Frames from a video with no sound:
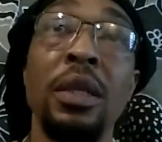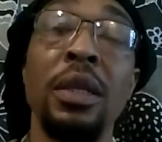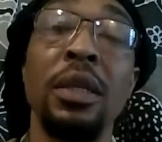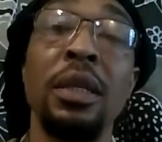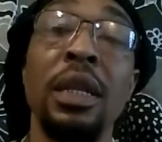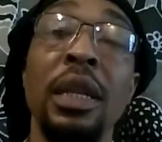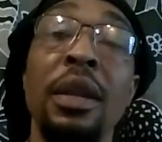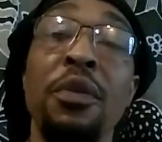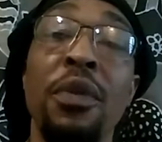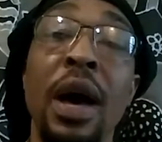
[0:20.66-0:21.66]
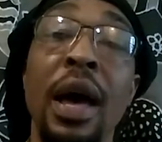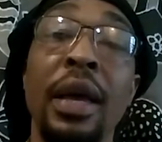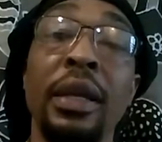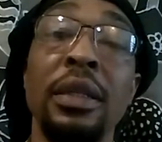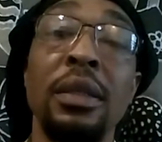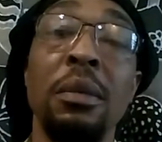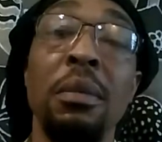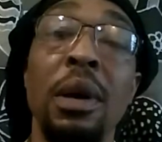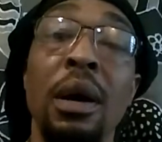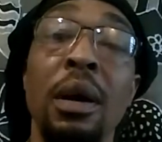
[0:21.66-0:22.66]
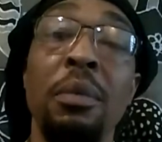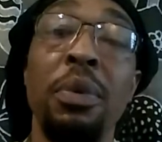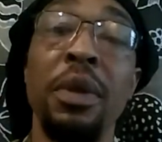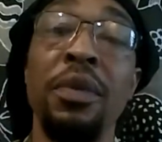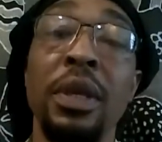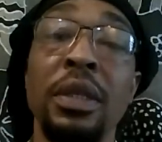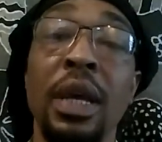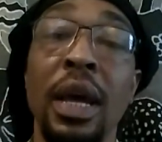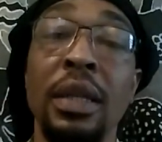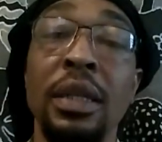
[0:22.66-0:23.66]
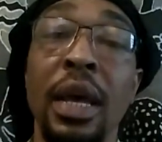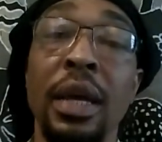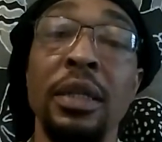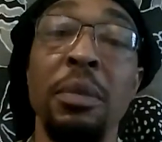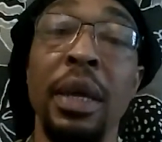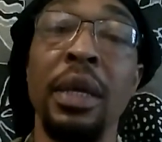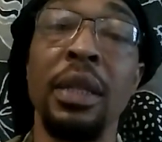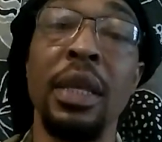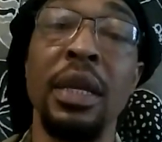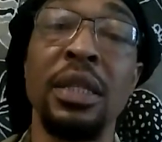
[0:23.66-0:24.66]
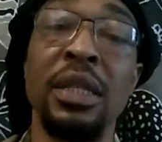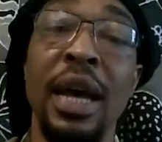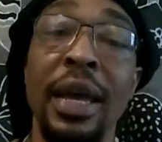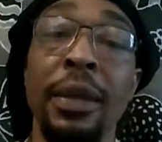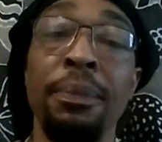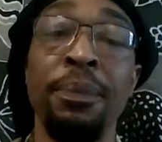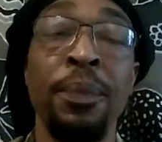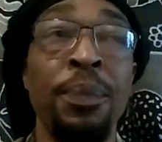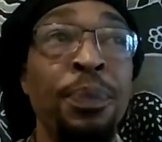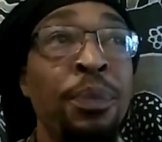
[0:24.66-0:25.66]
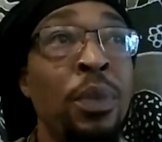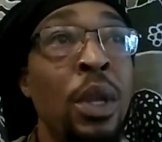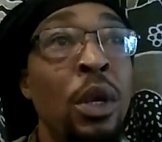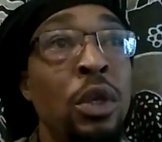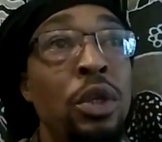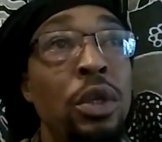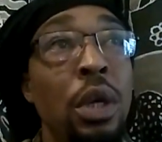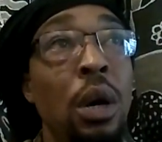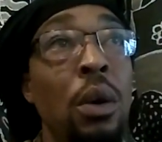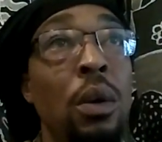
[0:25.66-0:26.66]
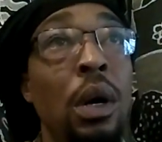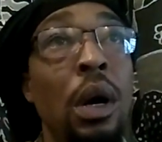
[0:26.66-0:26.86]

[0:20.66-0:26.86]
solidifying some previous contacts, making things tight. So